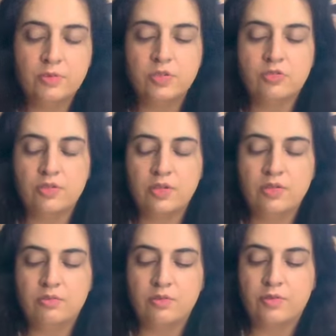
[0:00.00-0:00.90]
with
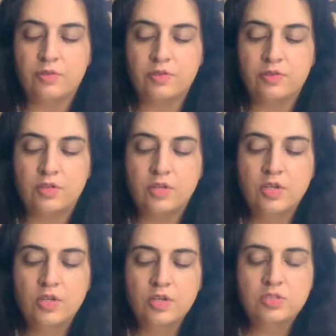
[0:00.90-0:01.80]
strength in reverse.
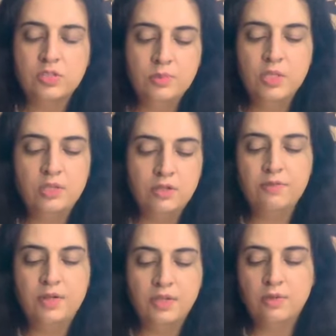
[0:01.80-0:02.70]
So let me
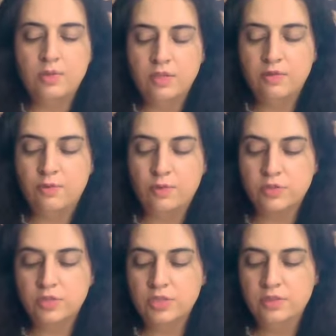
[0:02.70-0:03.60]
clarify the Wheel of
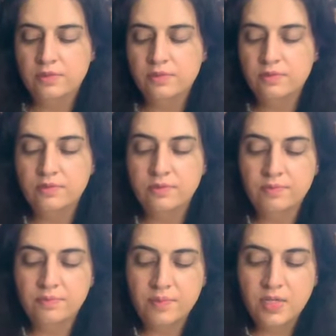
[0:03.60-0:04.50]
Fortune.
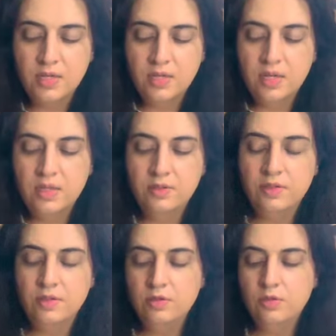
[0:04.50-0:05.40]
And there you
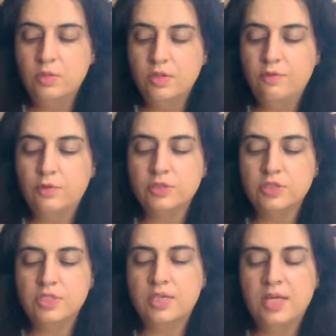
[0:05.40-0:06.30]
go, the Wheel of
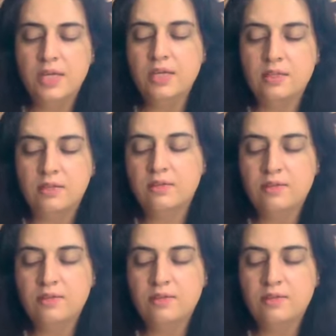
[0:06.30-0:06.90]
Fortune again.